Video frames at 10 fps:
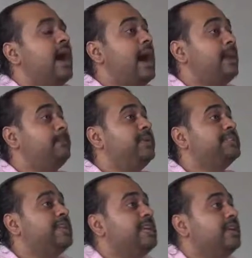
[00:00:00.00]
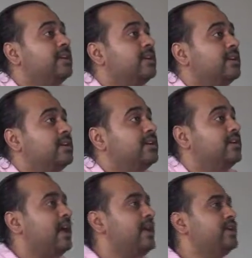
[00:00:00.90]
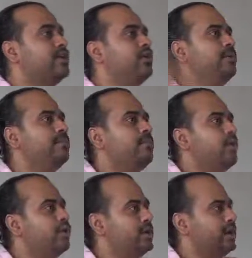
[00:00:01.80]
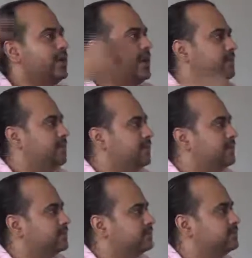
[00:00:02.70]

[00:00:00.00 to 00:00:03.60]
are busy trying to import a diamond,